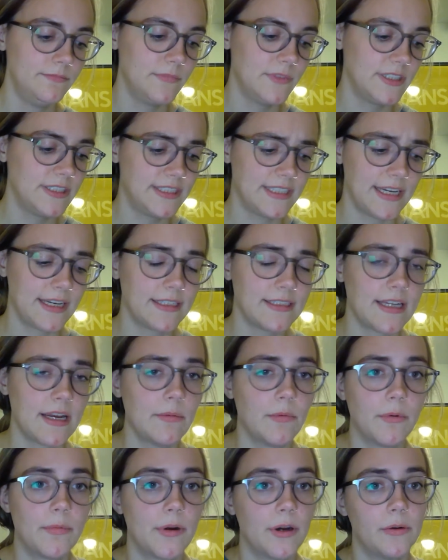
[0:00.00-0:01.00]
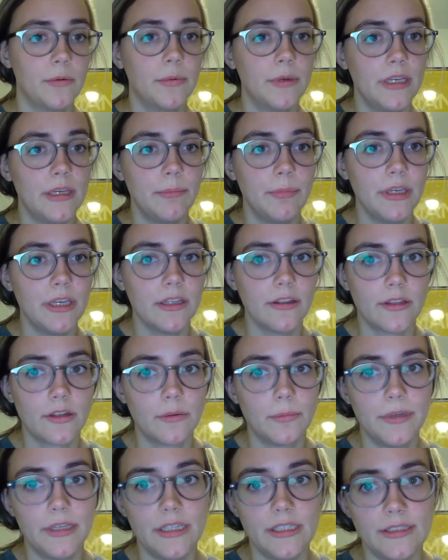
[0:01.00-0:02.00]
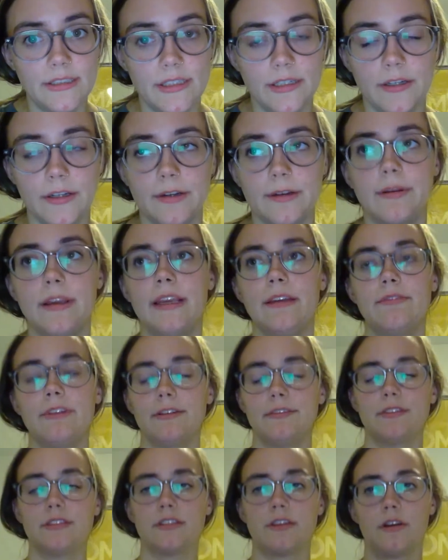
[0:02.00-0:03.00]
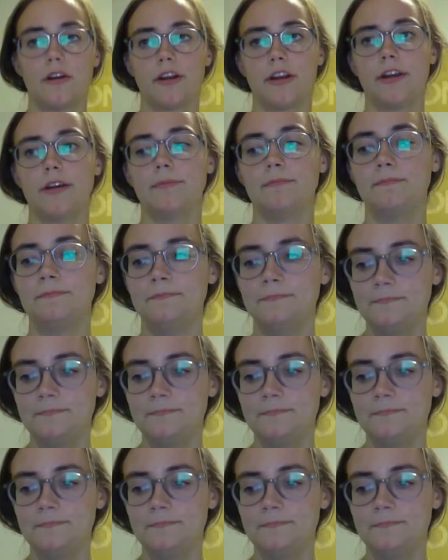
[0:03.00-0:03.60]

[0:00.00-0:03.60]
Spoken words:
The second time will probably be a little bit easier, even if it's longer.